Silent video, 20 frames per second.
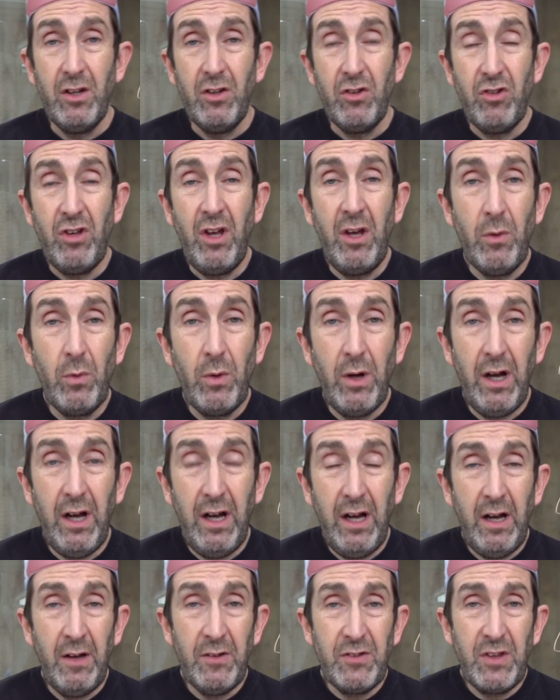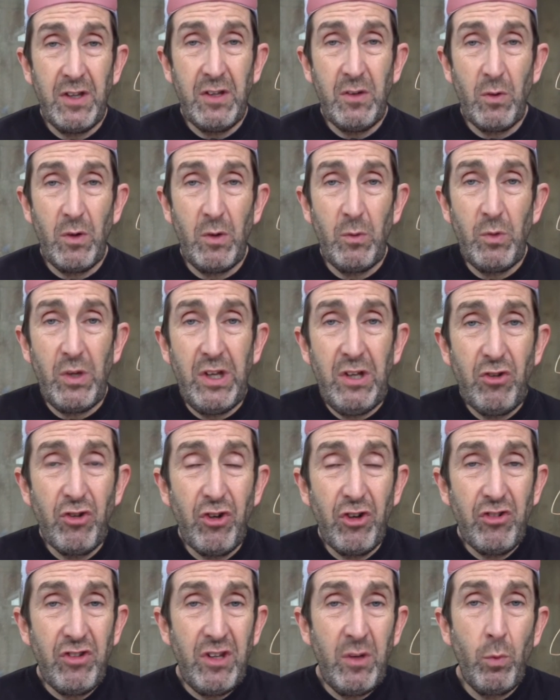So I think
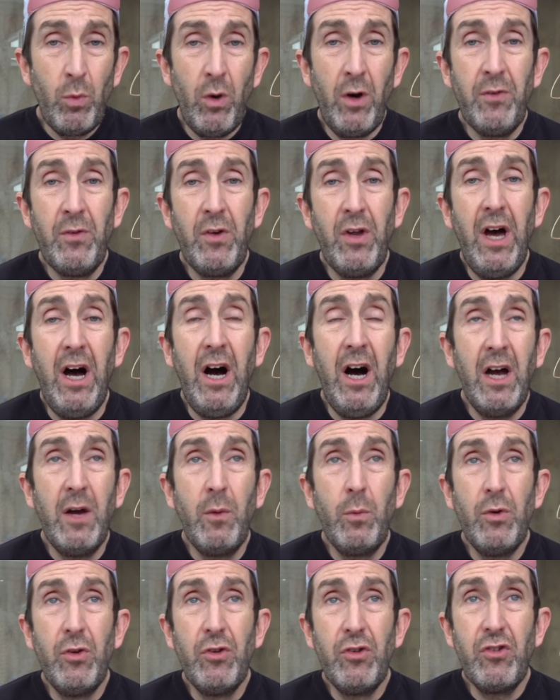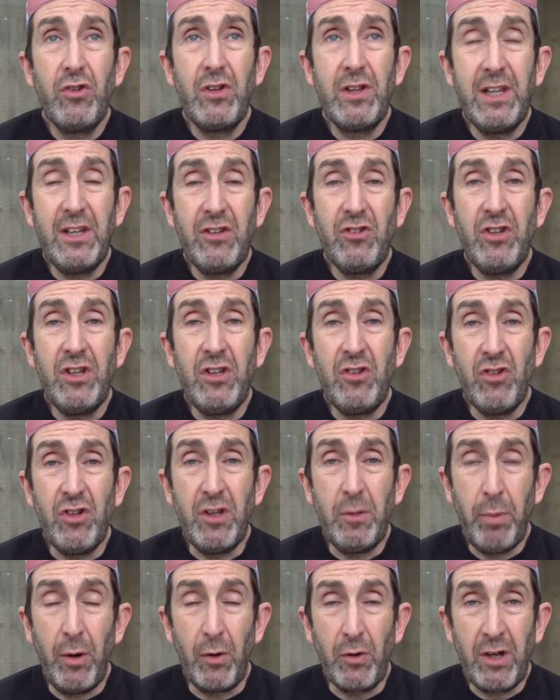interesting one. I was listening to
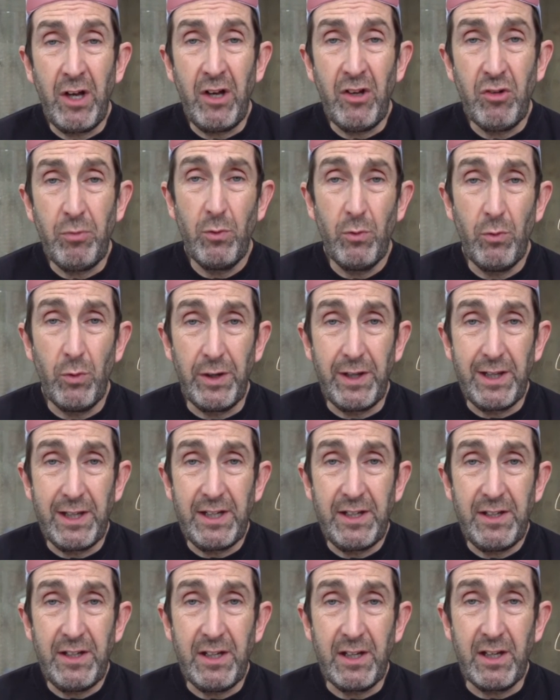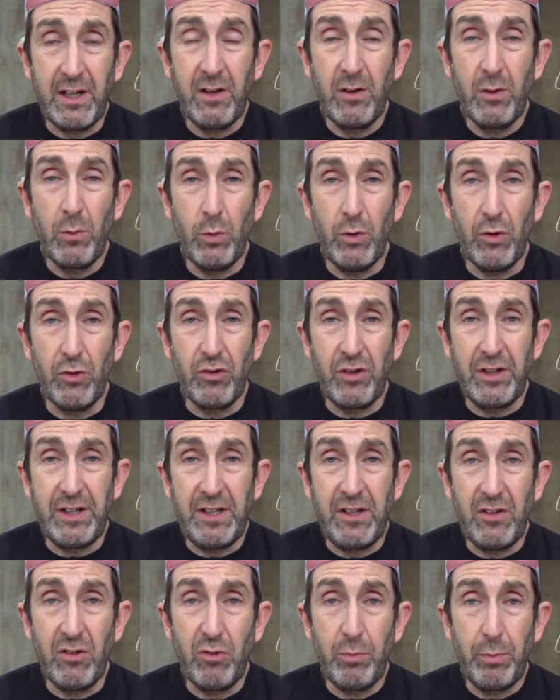the podcast, one of the leading world's
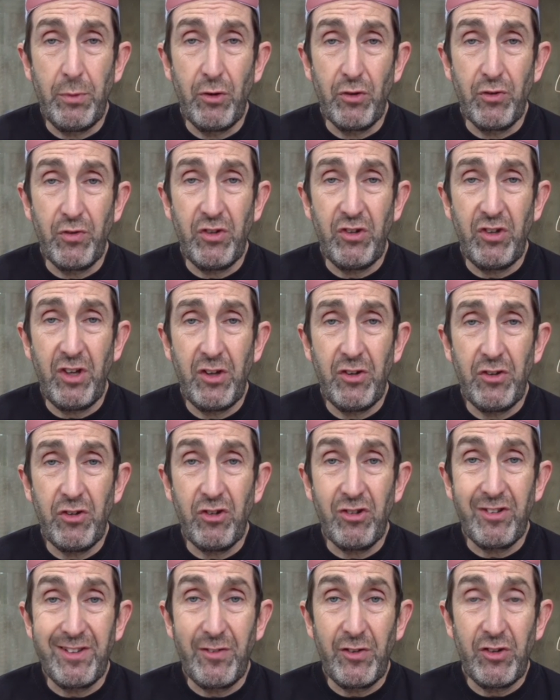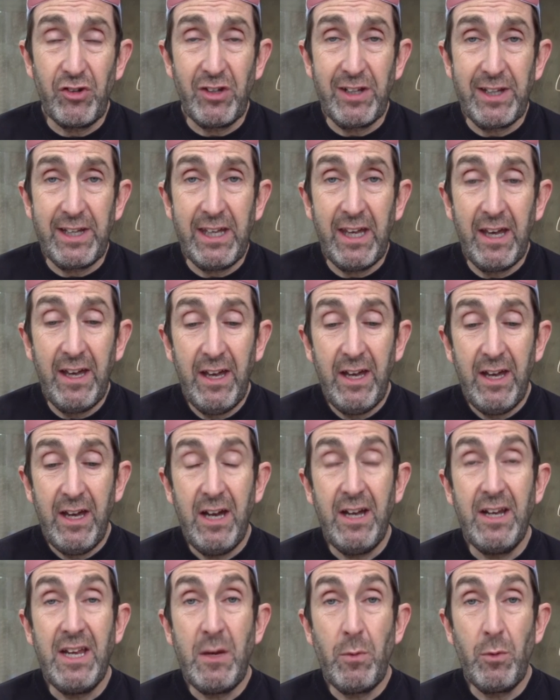leading sports physiologists recently,
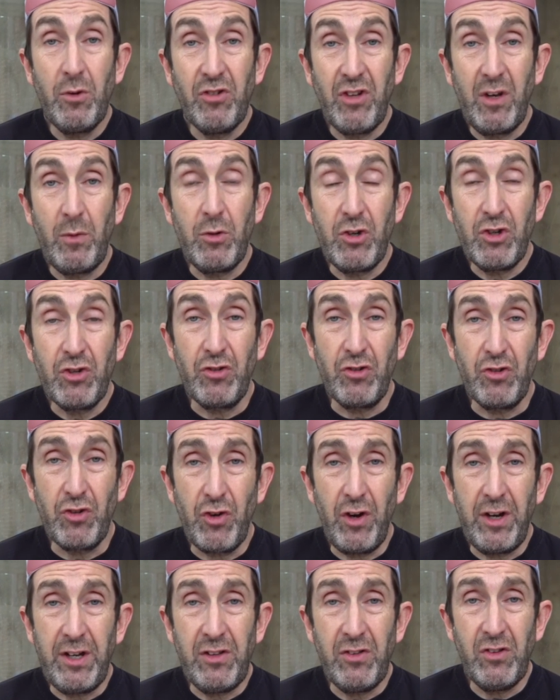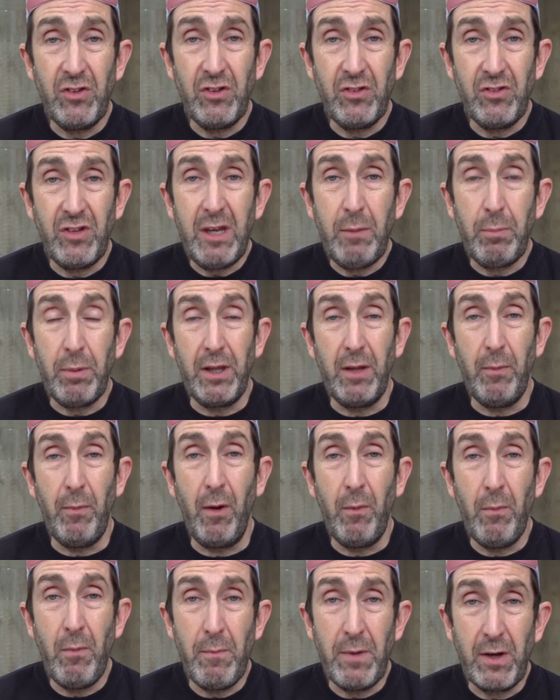and he was saying we shouldn't train deep at the
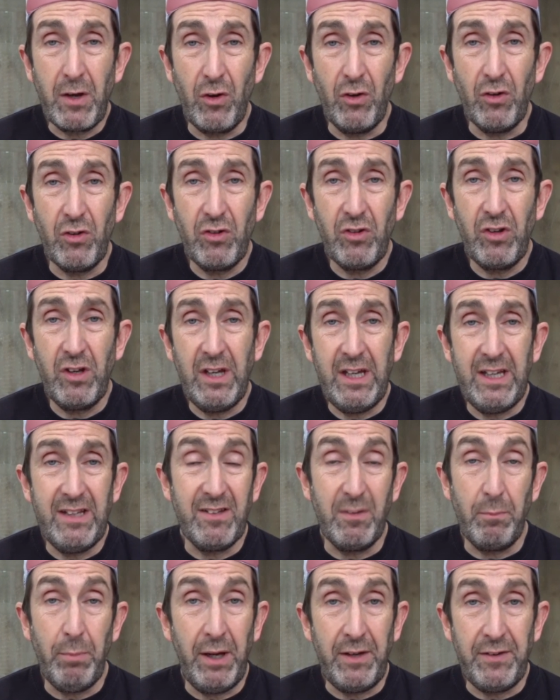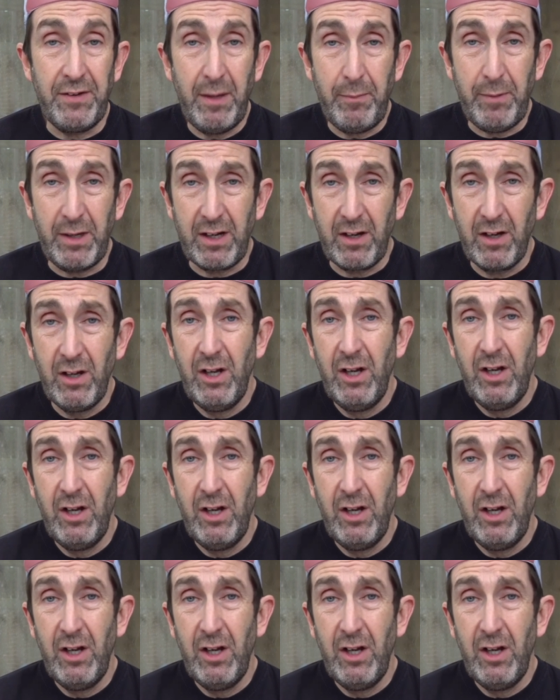moment because it's a pandemic.